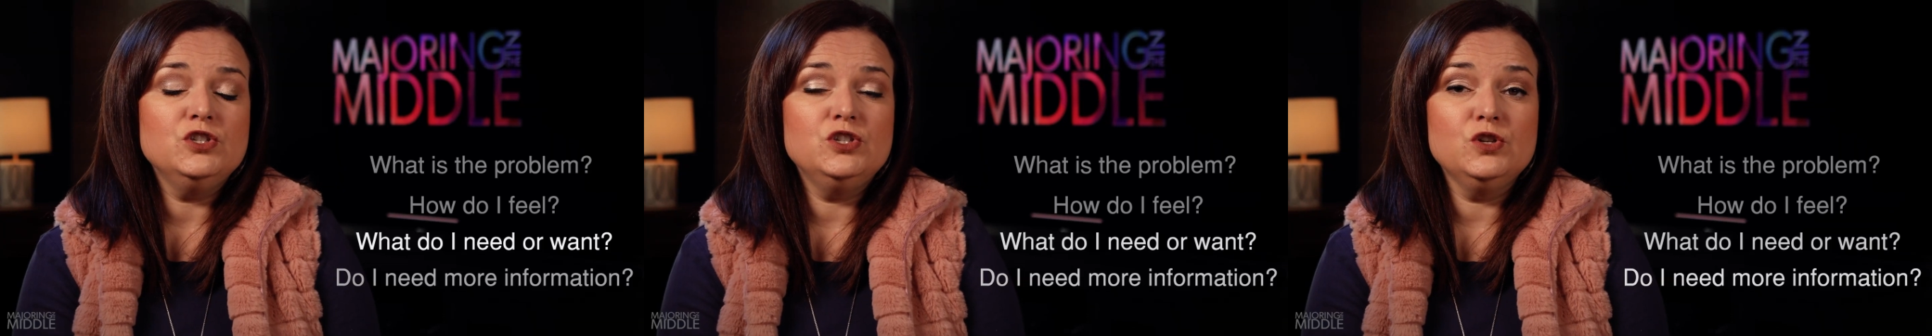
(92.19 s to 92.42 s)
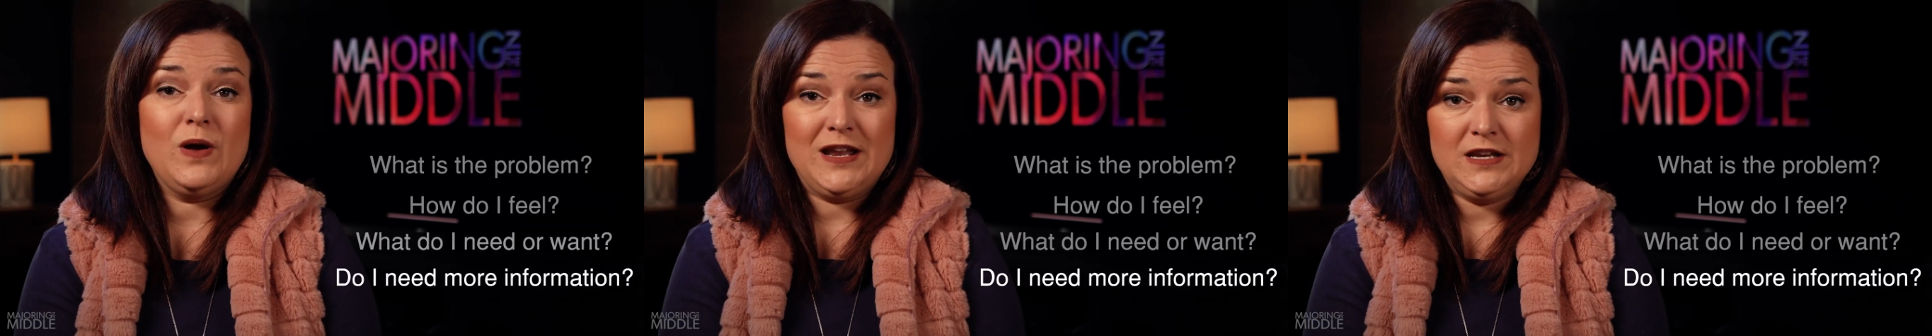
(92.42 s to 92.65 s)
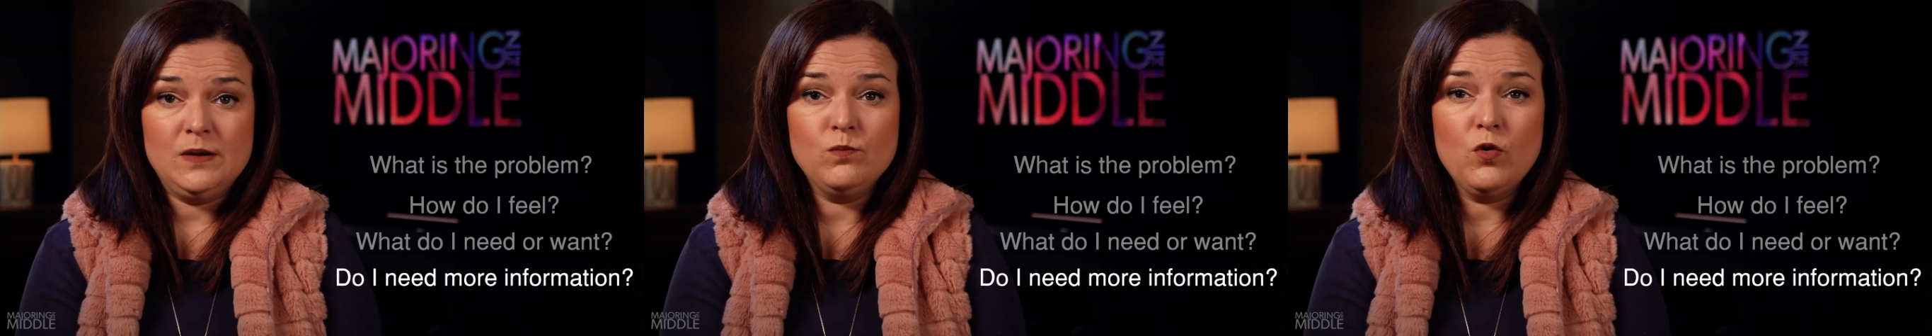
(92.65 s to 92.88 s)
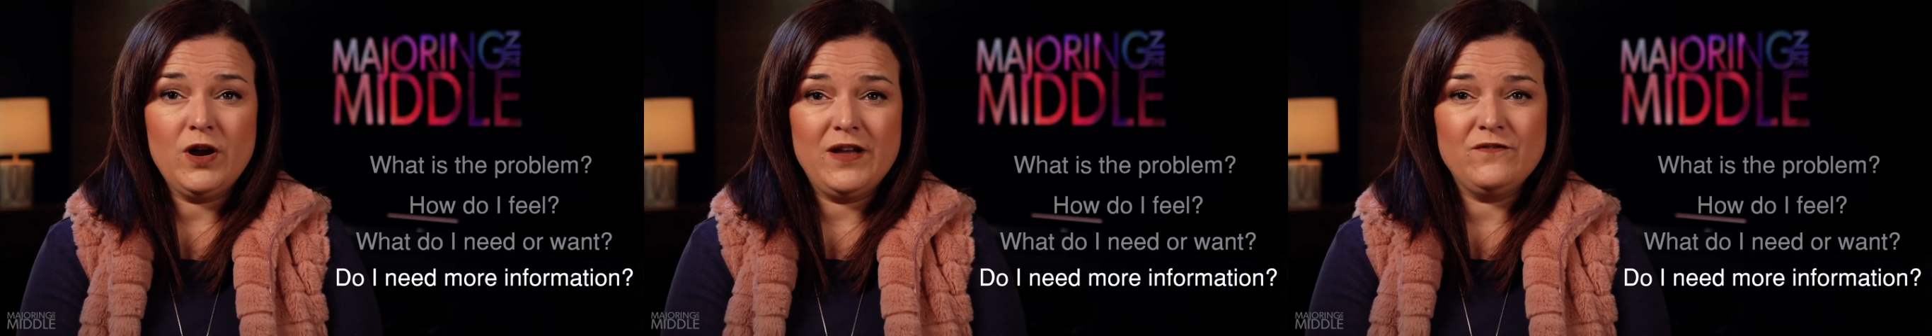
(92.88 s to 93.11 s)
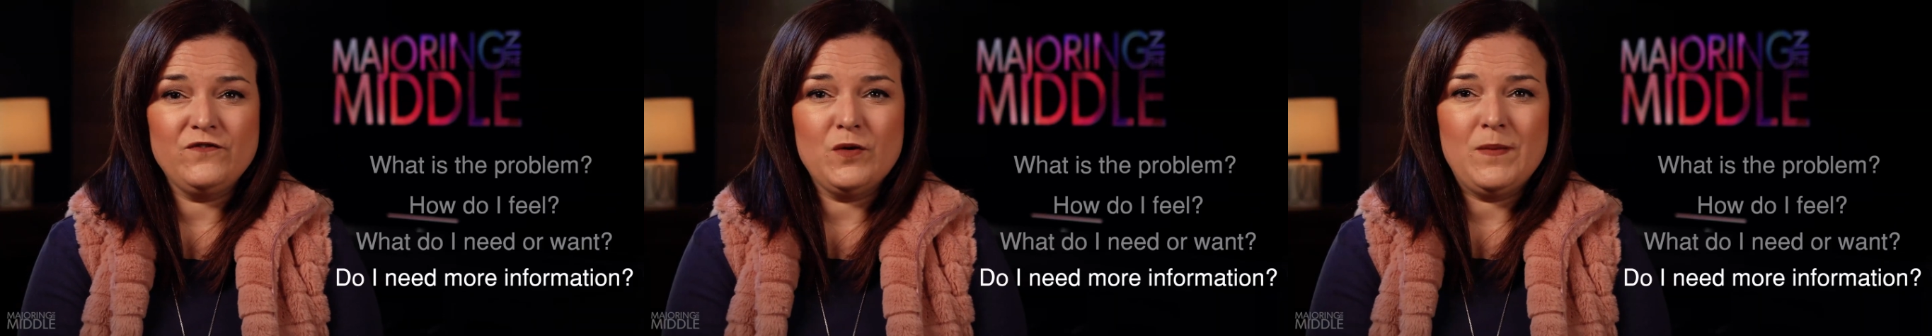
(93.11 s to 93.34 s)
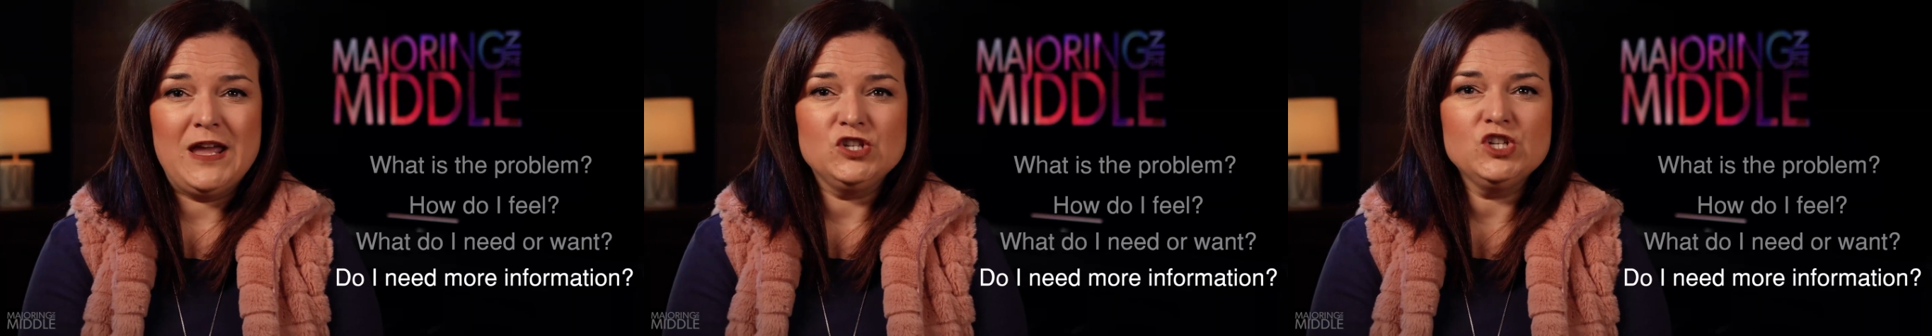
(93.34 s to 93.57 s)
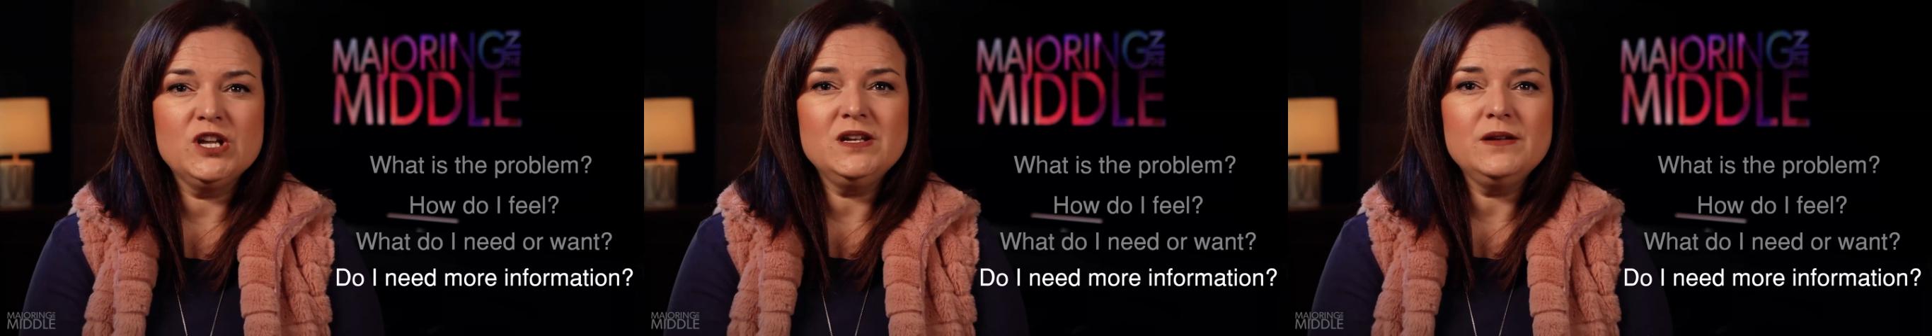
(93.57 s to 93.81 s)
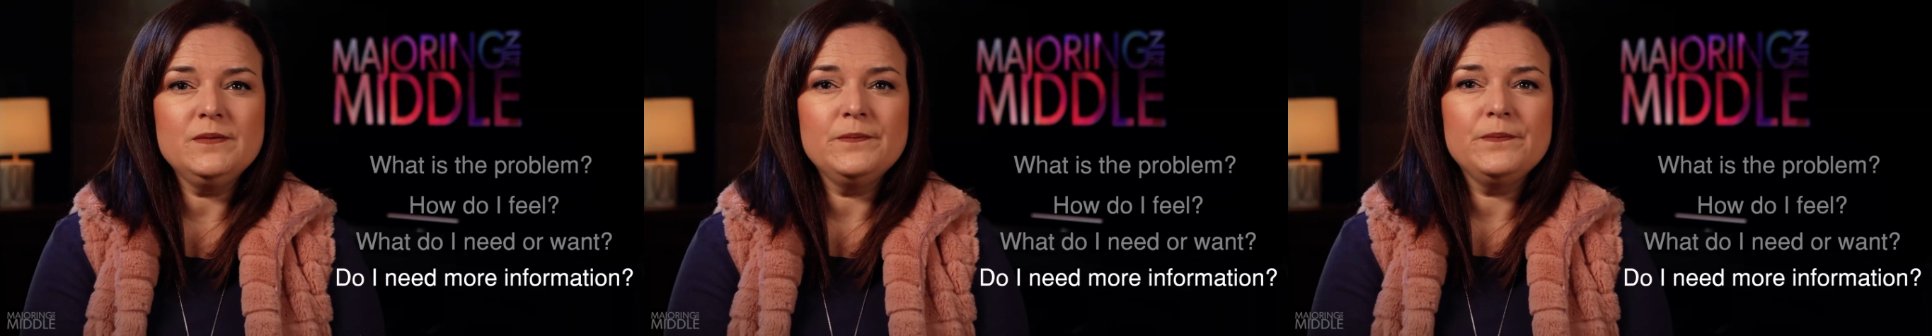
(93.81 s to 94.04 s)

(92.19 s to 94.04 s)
Do I need more information?